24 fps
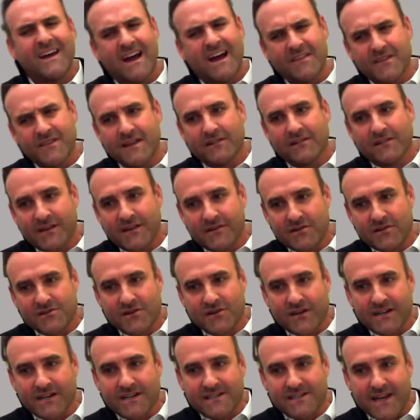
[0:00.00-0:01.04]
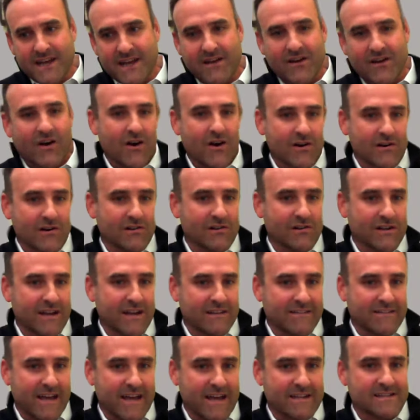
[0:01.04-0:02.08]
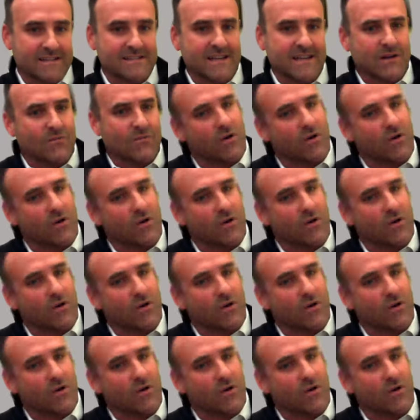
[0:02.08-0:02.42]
I think lenders are going to take a hard look at that and say,